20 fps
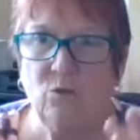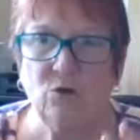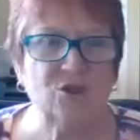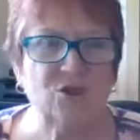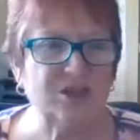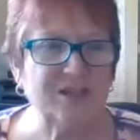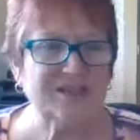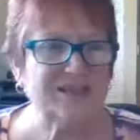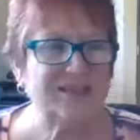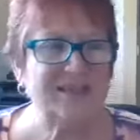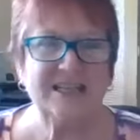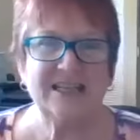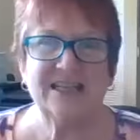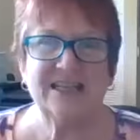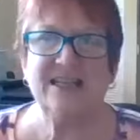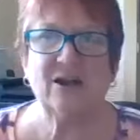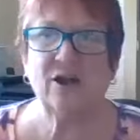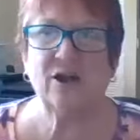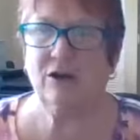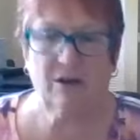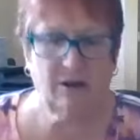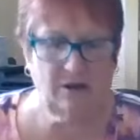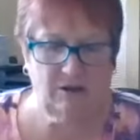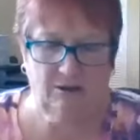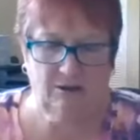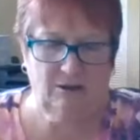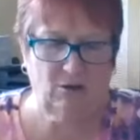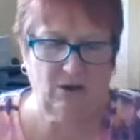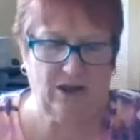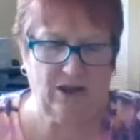we're just sitting there,
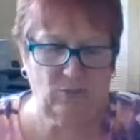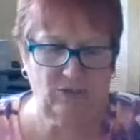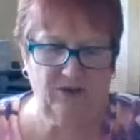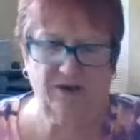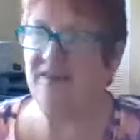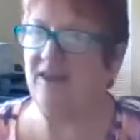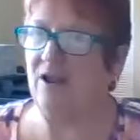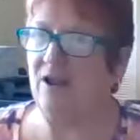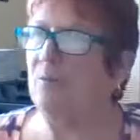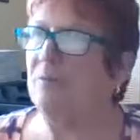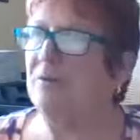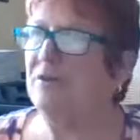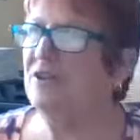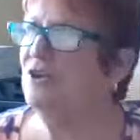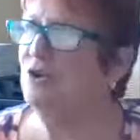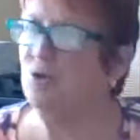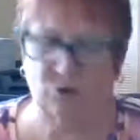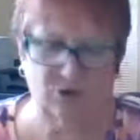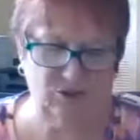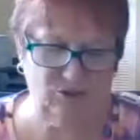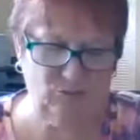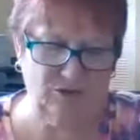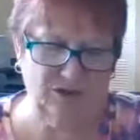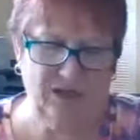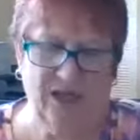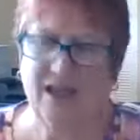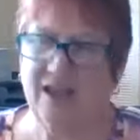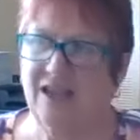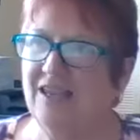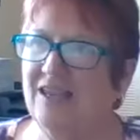okay, when do they open the door? So,
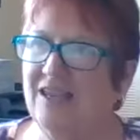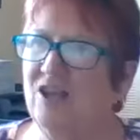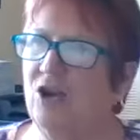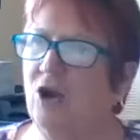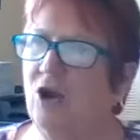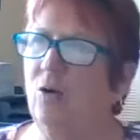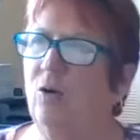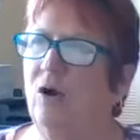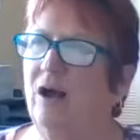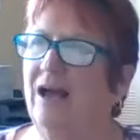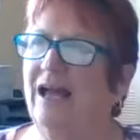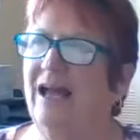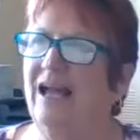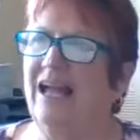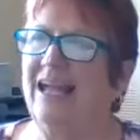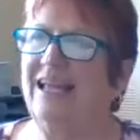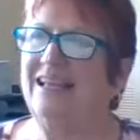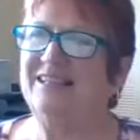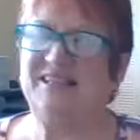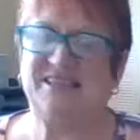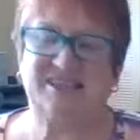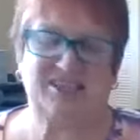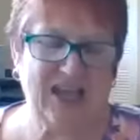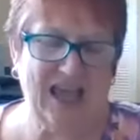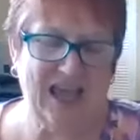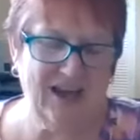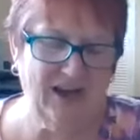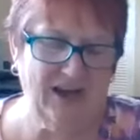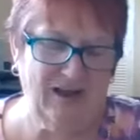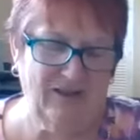you know,
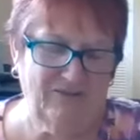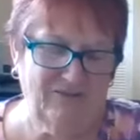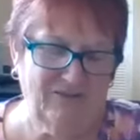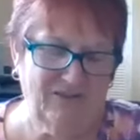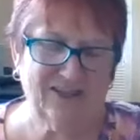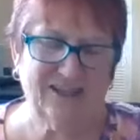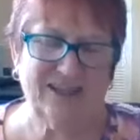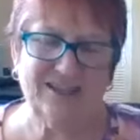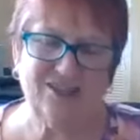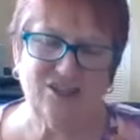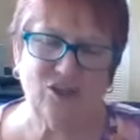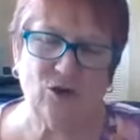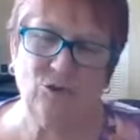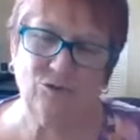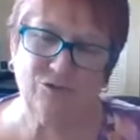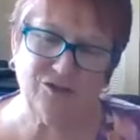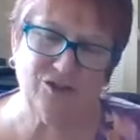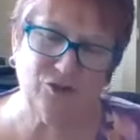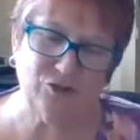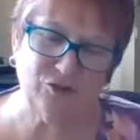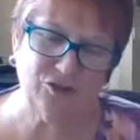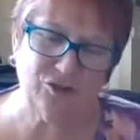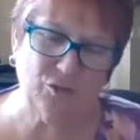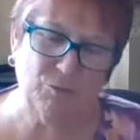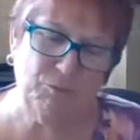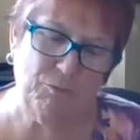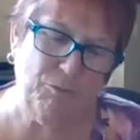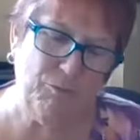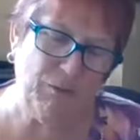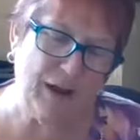instead of, so
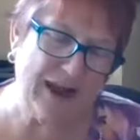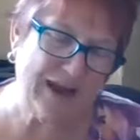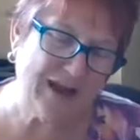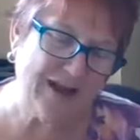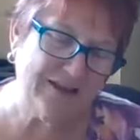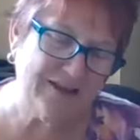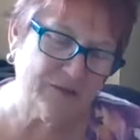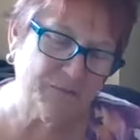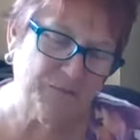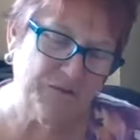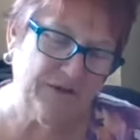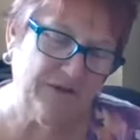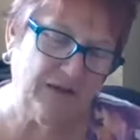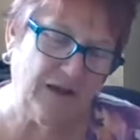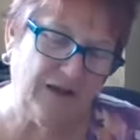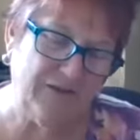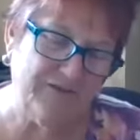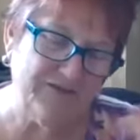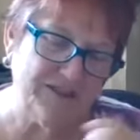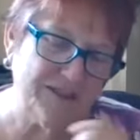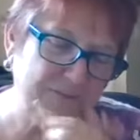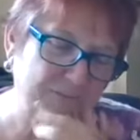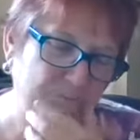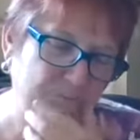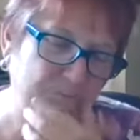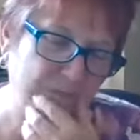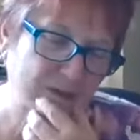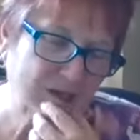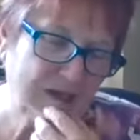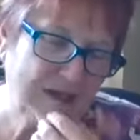my husband loves
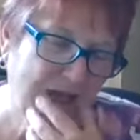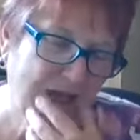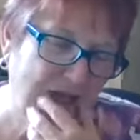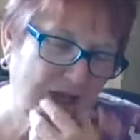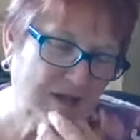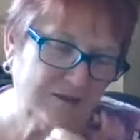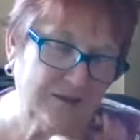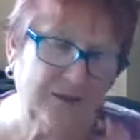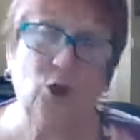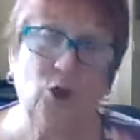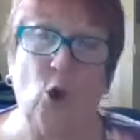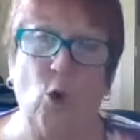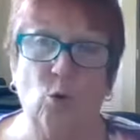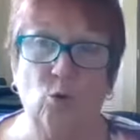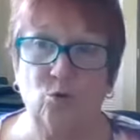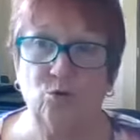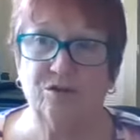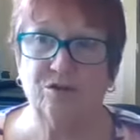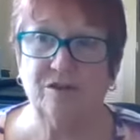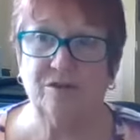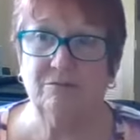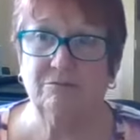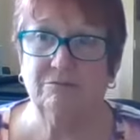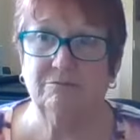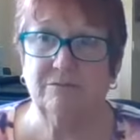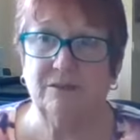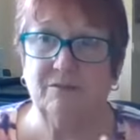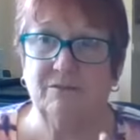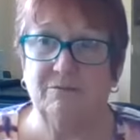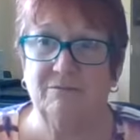Lowe's.
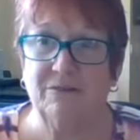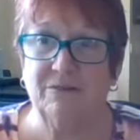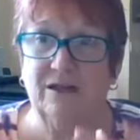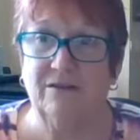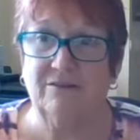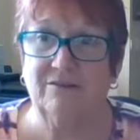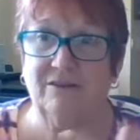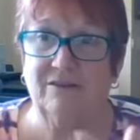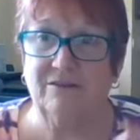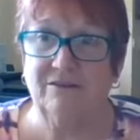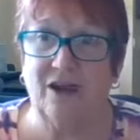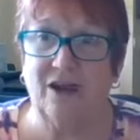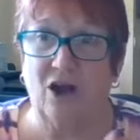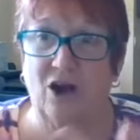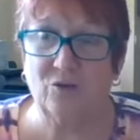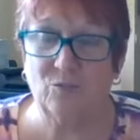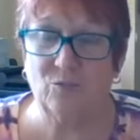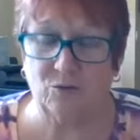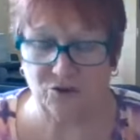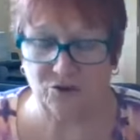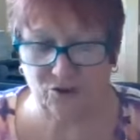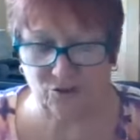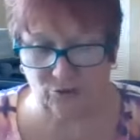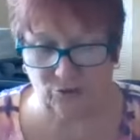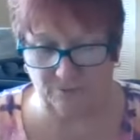The hardware store.